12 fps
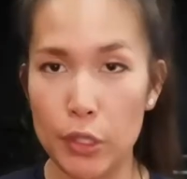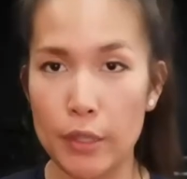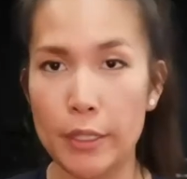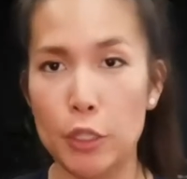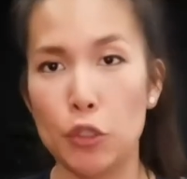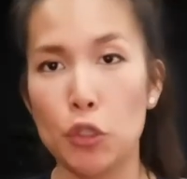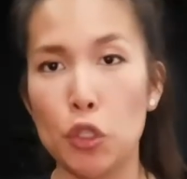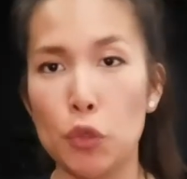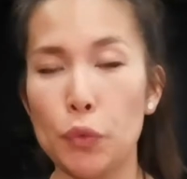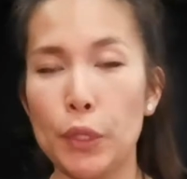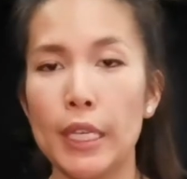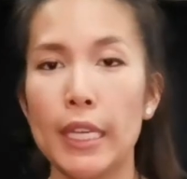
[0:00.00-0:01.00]
so that you're
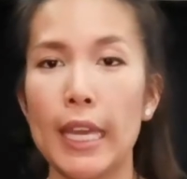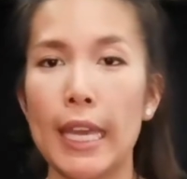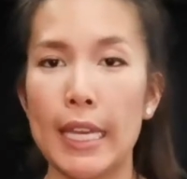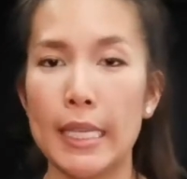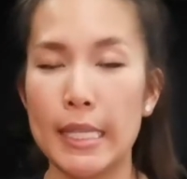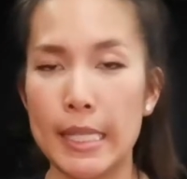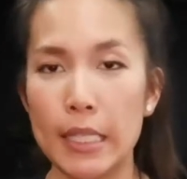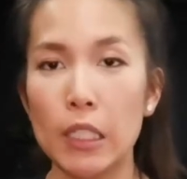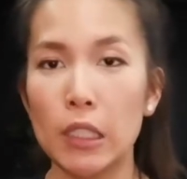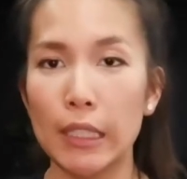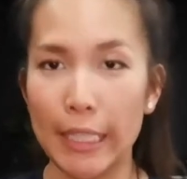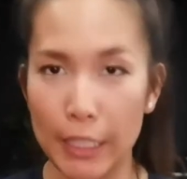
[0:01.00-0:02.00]
doing a
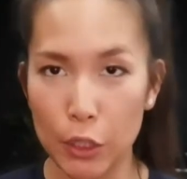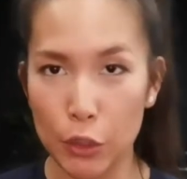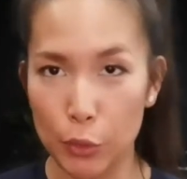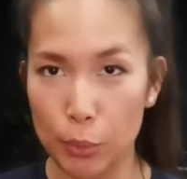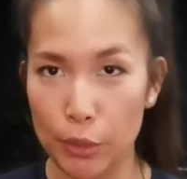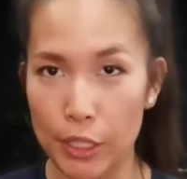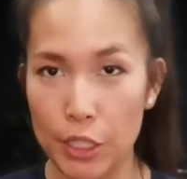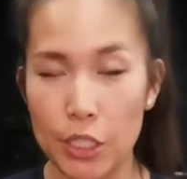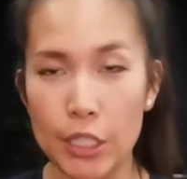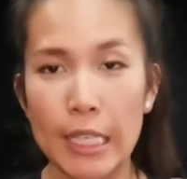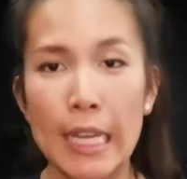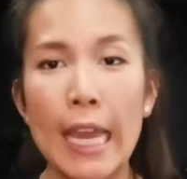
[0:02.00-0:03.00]
single-legged glute bridge.
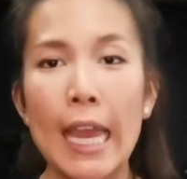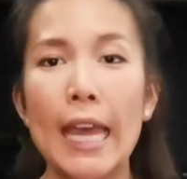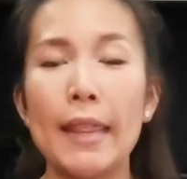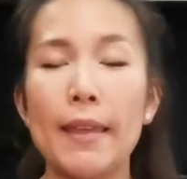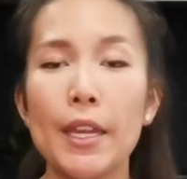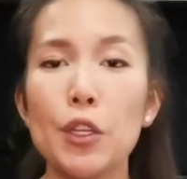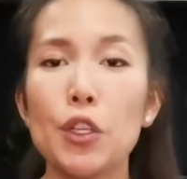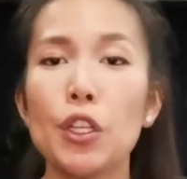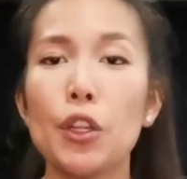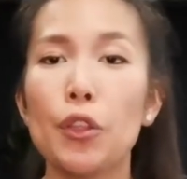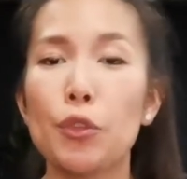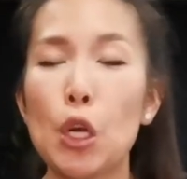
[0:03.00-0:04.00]
And then you're
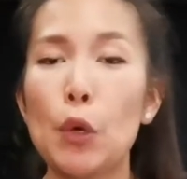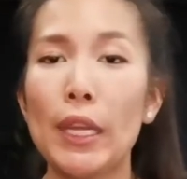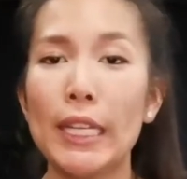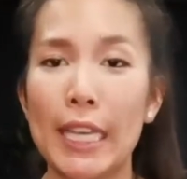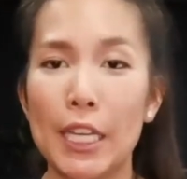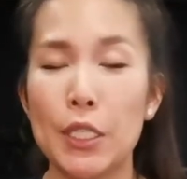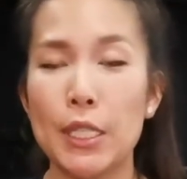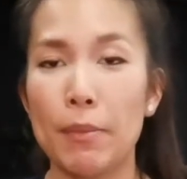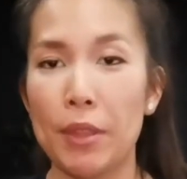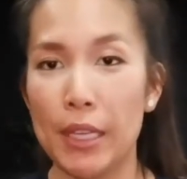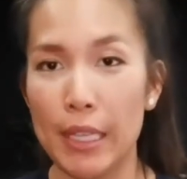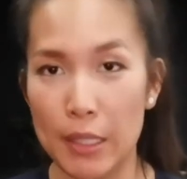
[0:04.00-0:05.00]
going to throw and catch
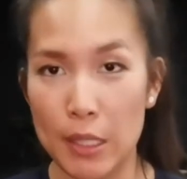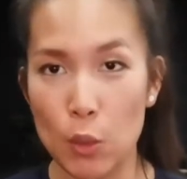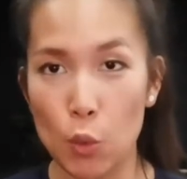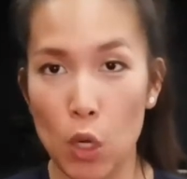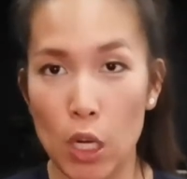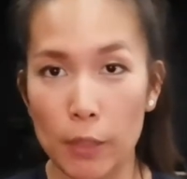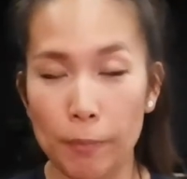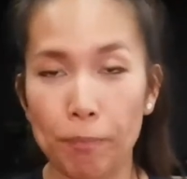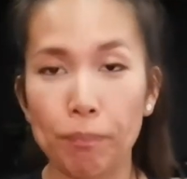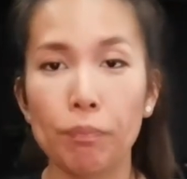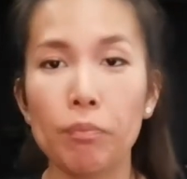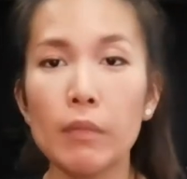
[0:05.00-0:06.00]
something against the wall.
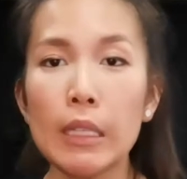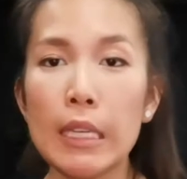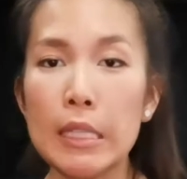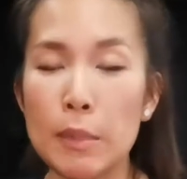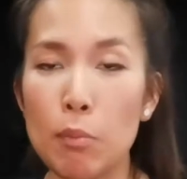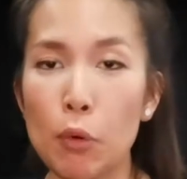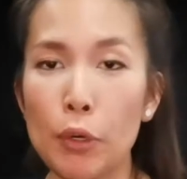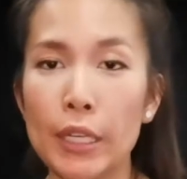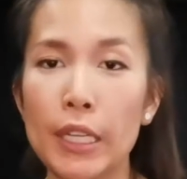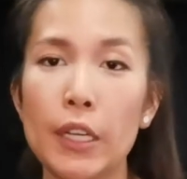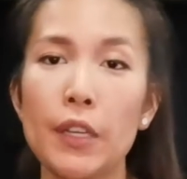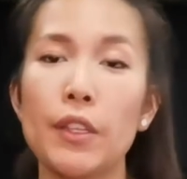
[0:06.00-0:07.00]
It's important
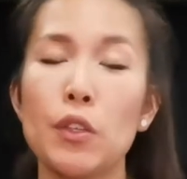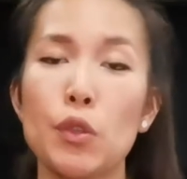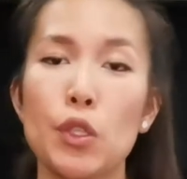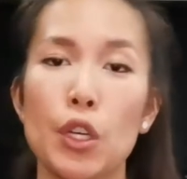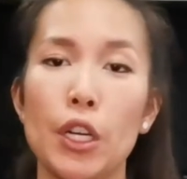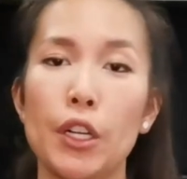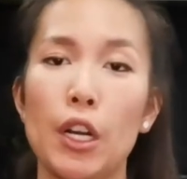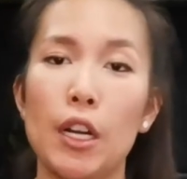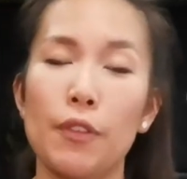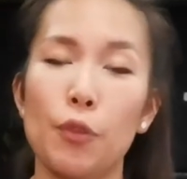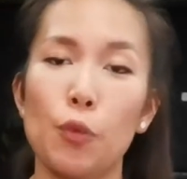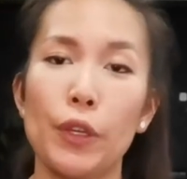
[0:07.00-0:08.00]
here that you start
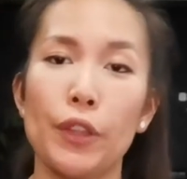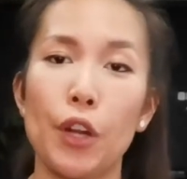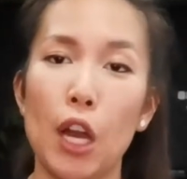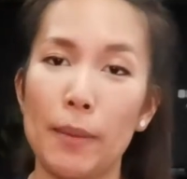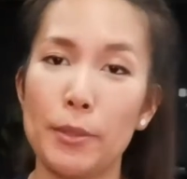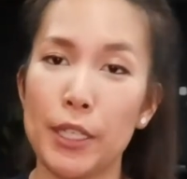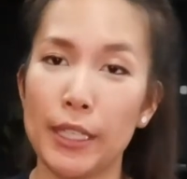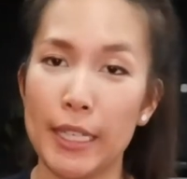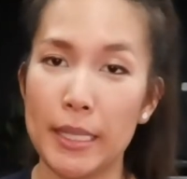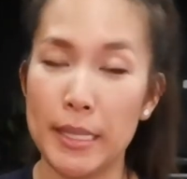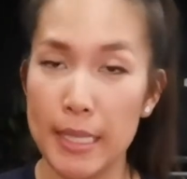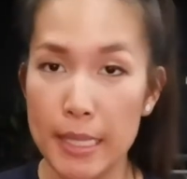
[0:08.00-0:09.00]
off with an object
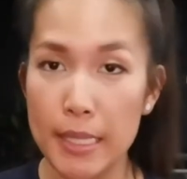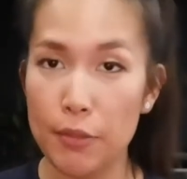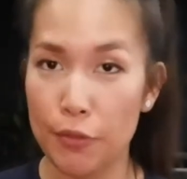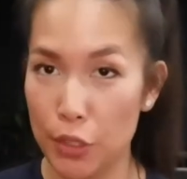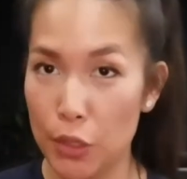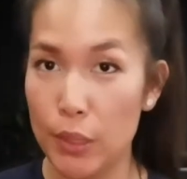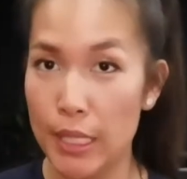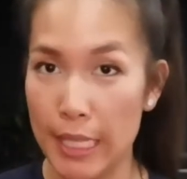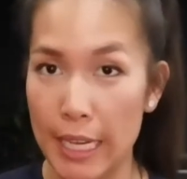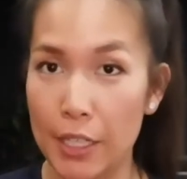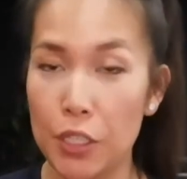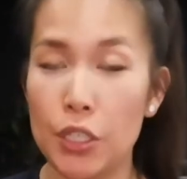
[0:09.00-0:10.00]
that is easy for you to
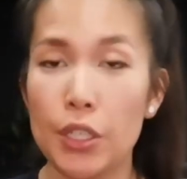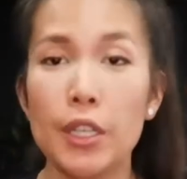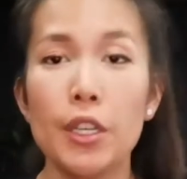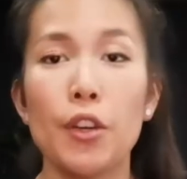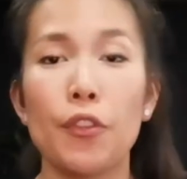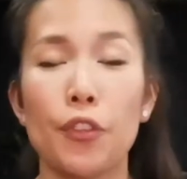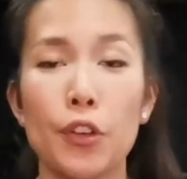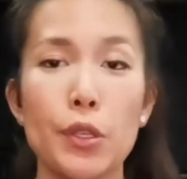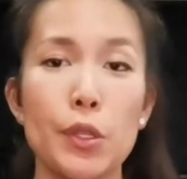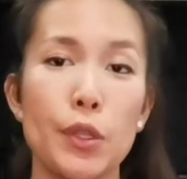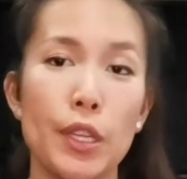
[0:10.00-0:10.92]
catch first so